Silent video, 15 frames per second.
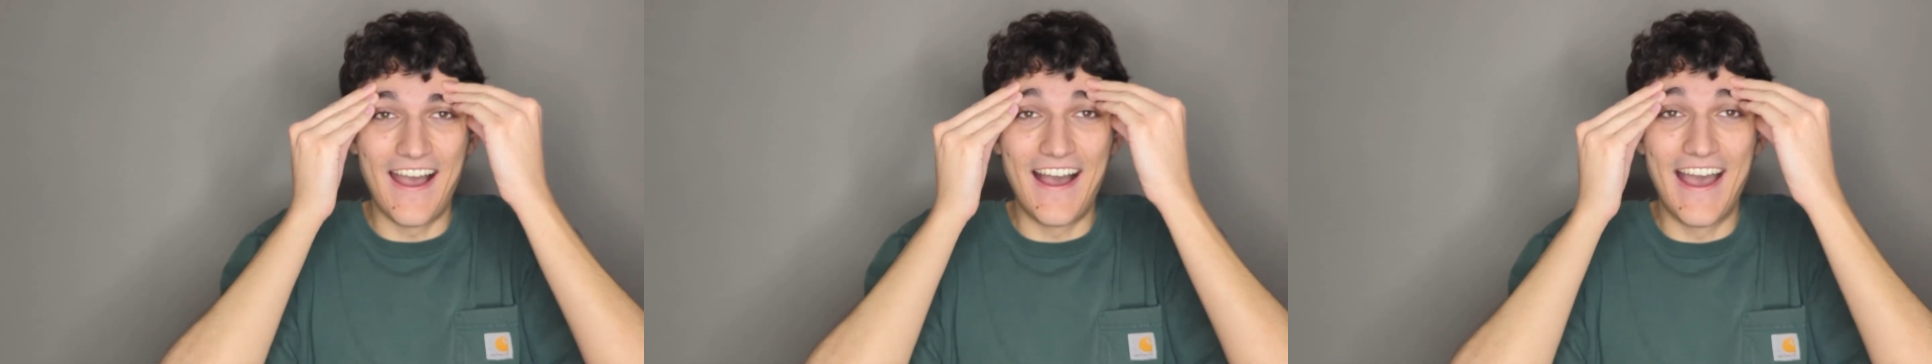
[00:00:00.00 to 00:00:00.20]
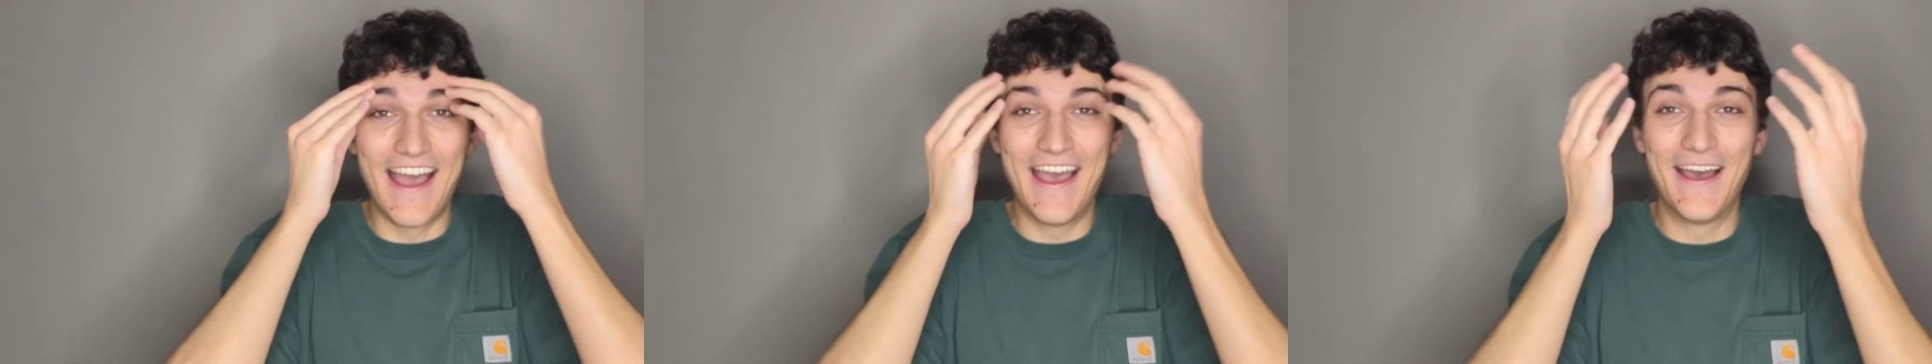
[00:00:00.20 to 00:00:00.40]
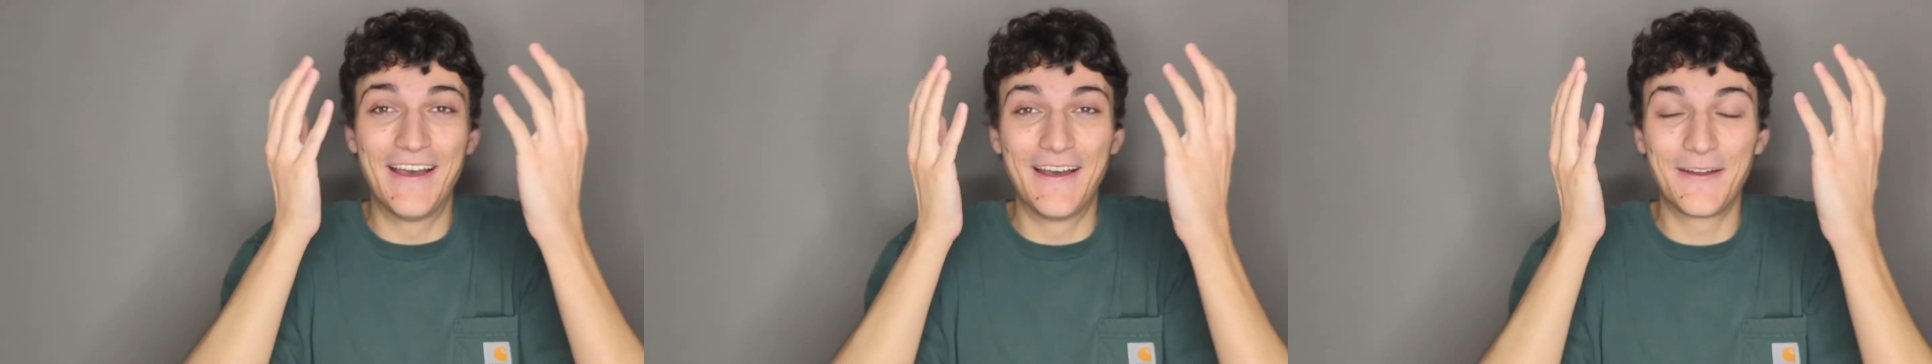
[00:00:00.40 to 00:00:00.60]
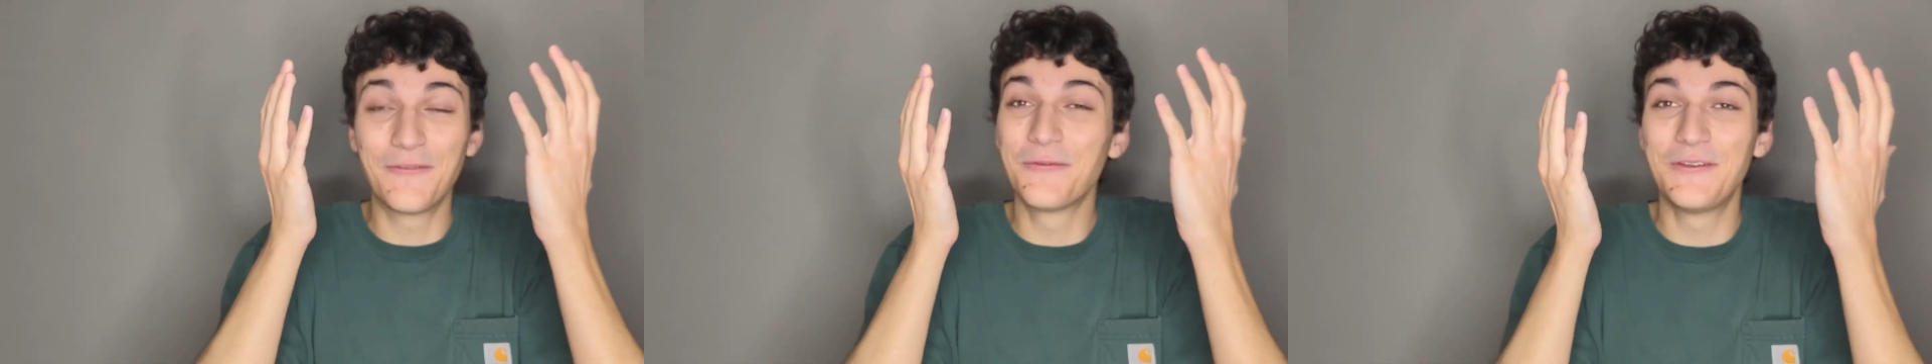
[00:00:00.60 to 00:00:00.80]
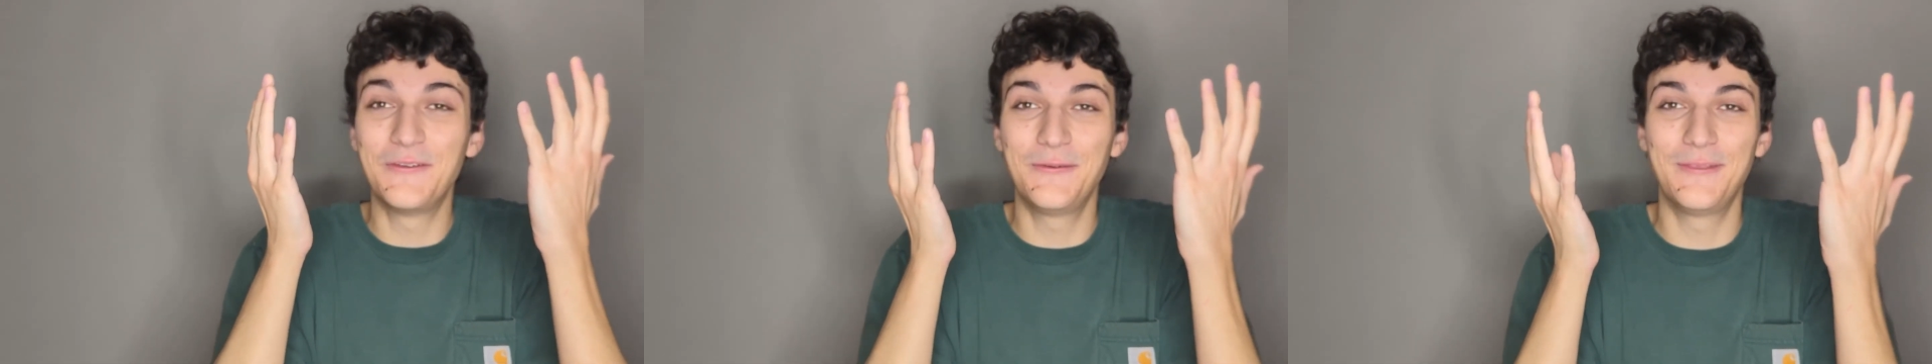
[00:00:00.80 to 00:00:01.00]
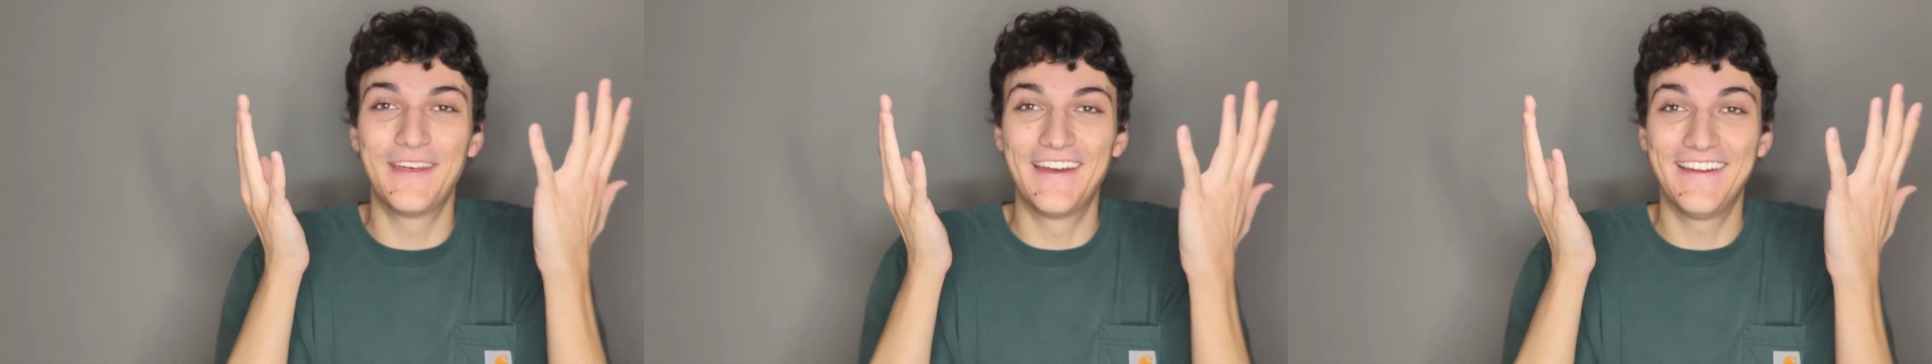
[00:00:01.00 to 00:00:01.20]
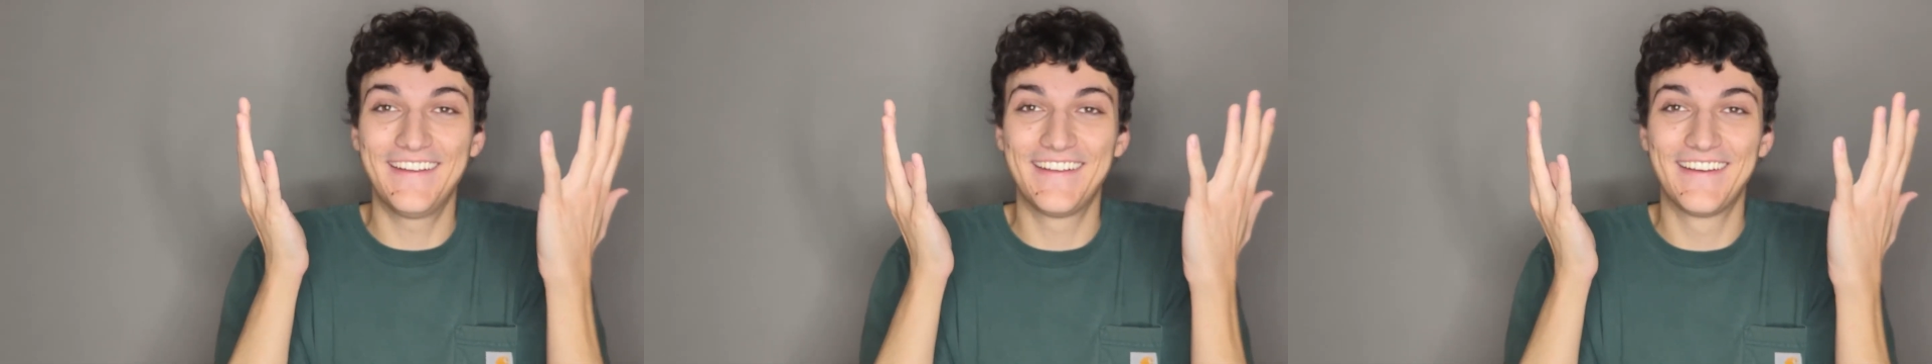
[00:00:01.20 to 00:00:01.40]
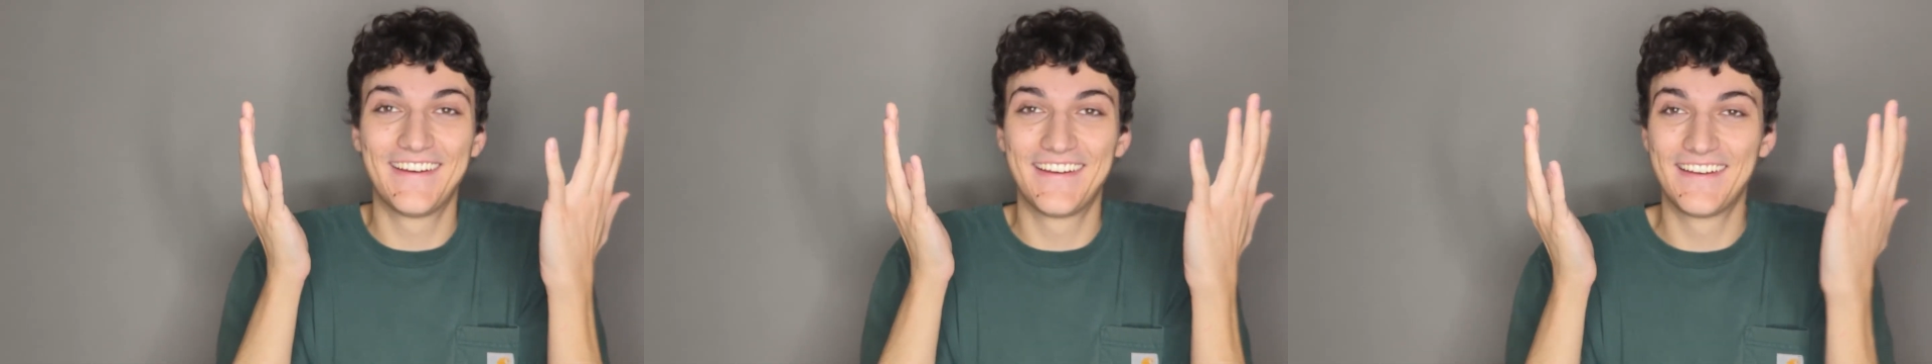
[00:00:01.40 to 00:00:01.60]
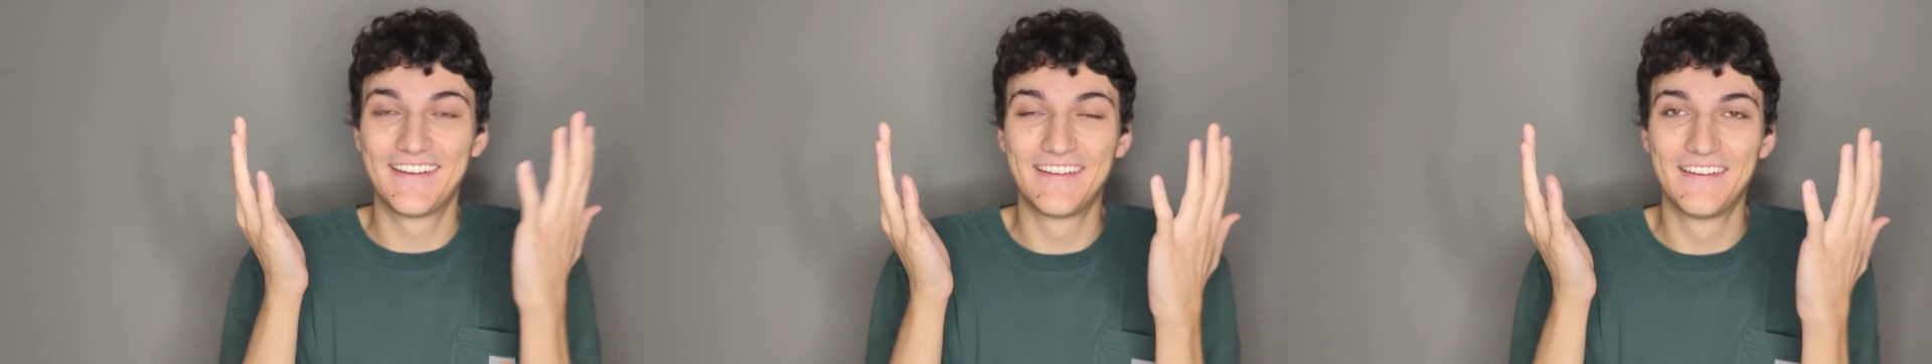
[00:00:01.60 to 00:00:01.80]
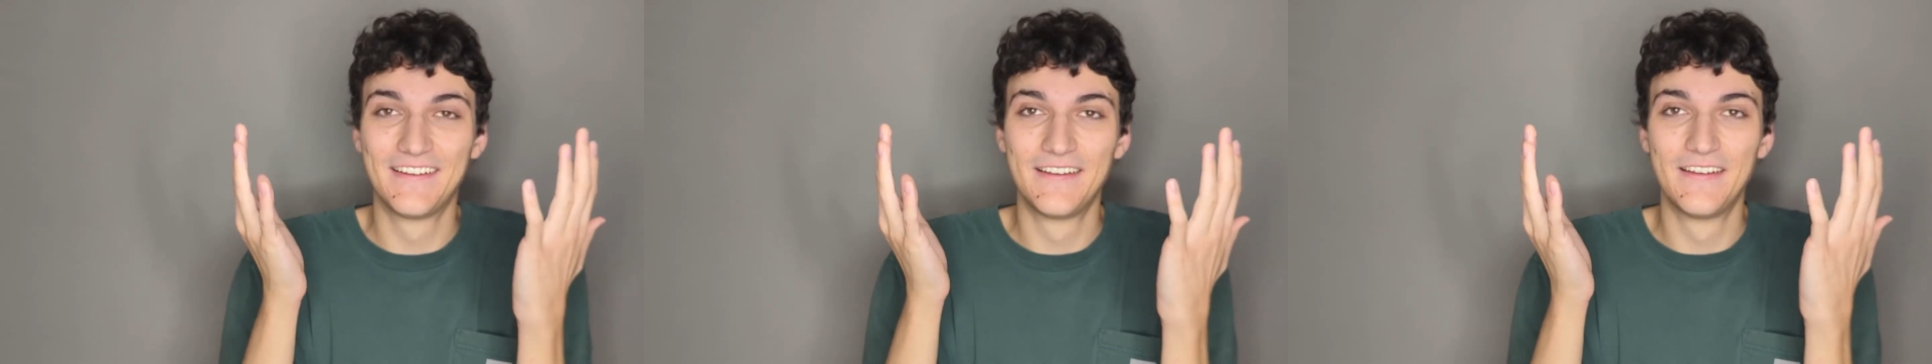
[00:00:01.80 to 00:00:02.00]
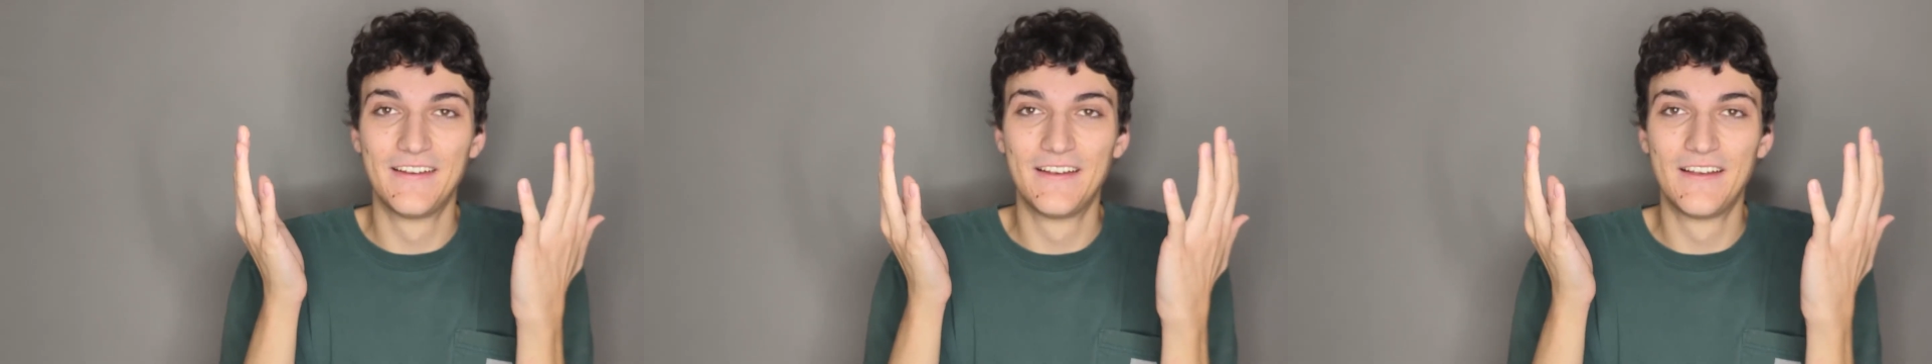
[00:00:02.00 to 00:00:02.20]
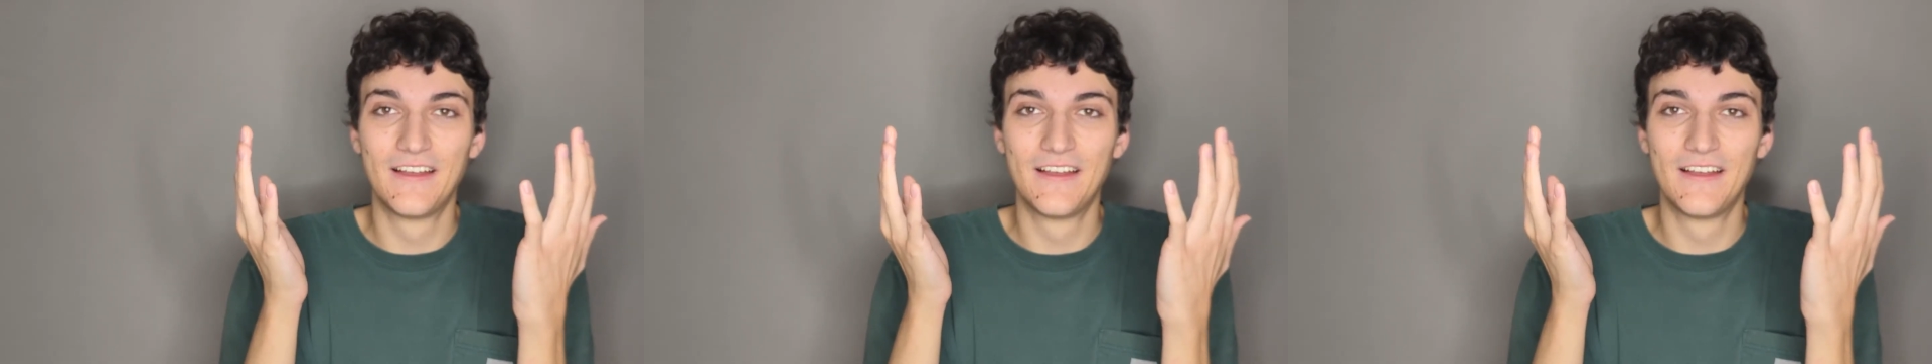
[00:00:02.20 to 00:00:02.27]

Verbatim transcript: How do we do that? We'll make a toast.